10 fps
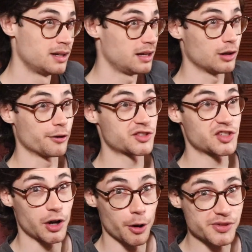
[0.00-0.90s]
A lot of
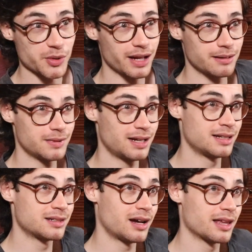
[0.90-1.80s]
scope to it,
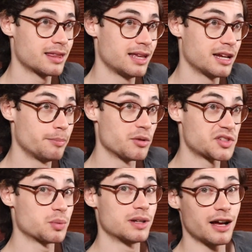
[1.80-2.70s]
and I think
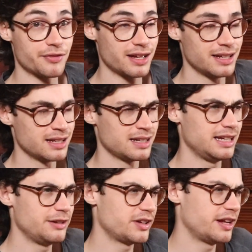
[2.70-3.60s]
most would love it,
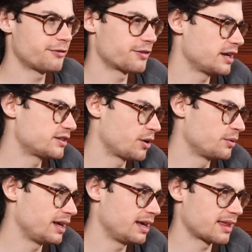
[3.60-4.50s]
even if they
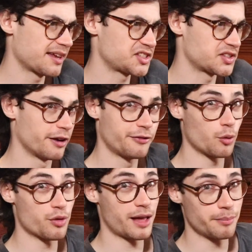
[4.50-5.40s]
don't hear that stuff
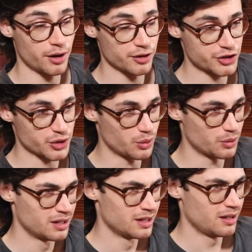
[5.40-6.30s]
all that much
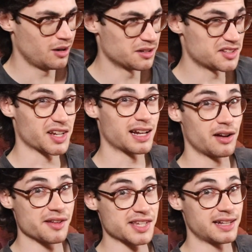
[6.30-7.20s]
or aren't as
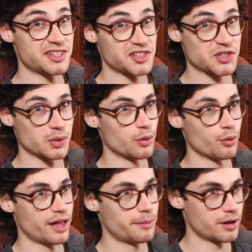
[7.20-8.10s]
inclined to listen to it
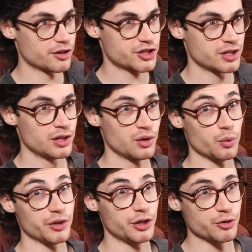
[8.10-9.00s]
all that much
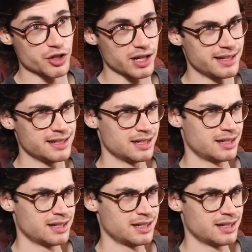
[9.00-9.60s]
or usually.